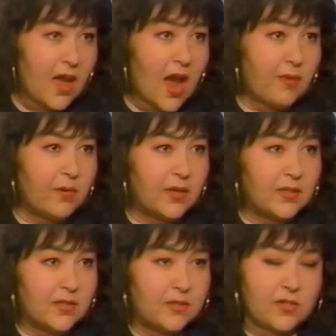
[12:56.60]
I wanted
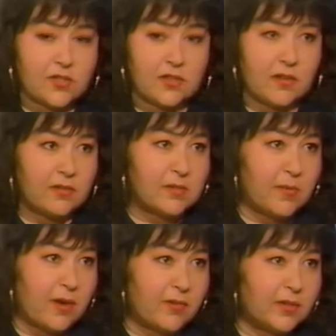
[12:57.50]
to do a show that was
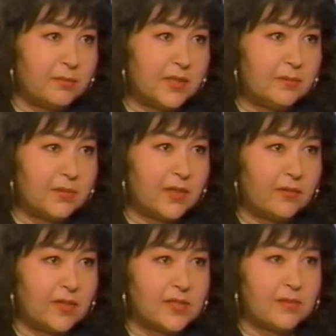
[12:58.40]
about real people, that
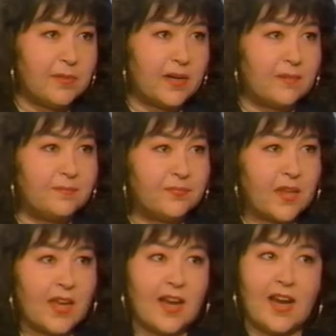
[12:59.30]
wasn't about,
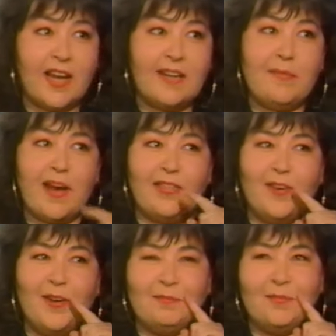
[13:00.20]
honey,
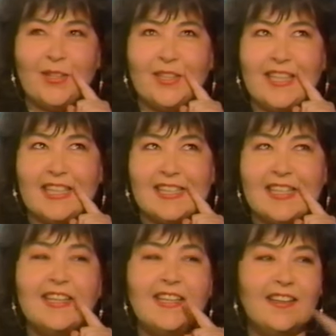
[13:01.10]
bathroom bowl needs
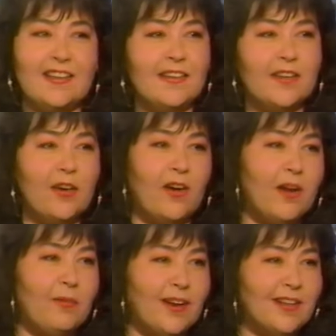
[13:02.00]
cleaning. You know, I
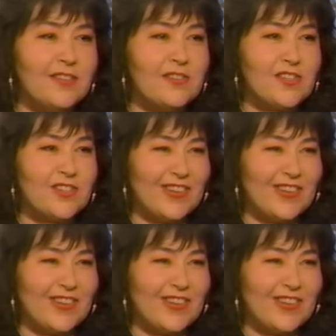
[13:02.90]
wanted to do a show